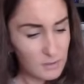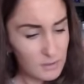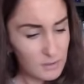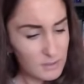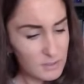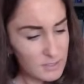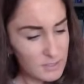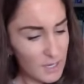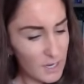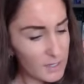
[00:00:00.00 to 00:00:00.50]

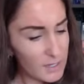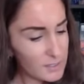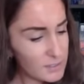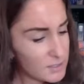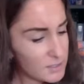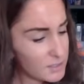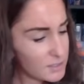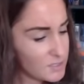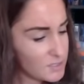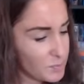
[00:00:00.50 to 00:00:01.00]
Science
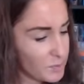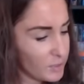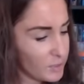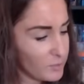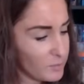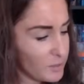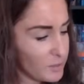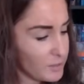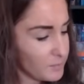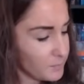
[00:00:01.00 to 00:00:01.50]

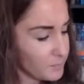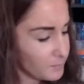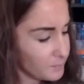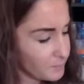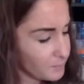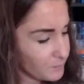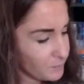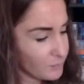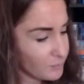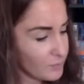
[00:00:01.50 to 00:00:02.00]
experiment,
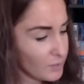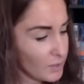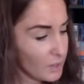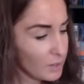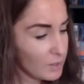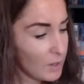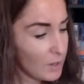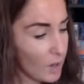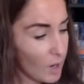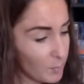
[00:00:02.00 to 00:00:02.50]

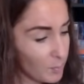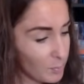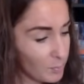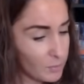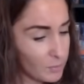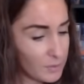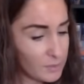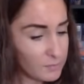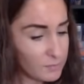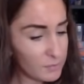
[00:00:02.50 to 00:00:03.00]
couple
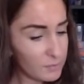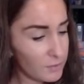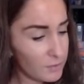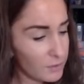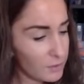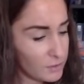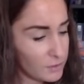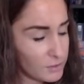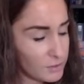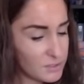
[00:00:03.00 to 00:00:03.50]
in
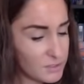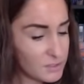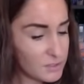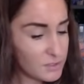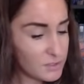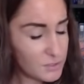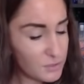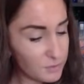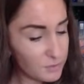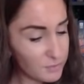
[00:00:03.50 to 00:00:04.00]
reverse,
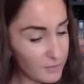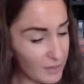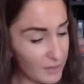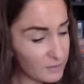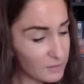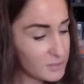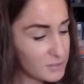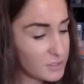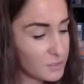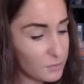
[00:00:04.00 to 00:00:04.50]

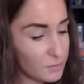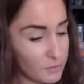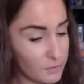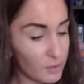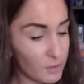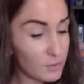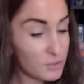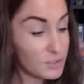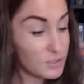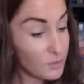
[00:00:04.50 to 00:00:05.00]
surveillance in
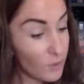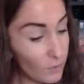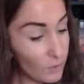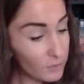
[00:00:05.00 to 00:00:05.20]
reverse, law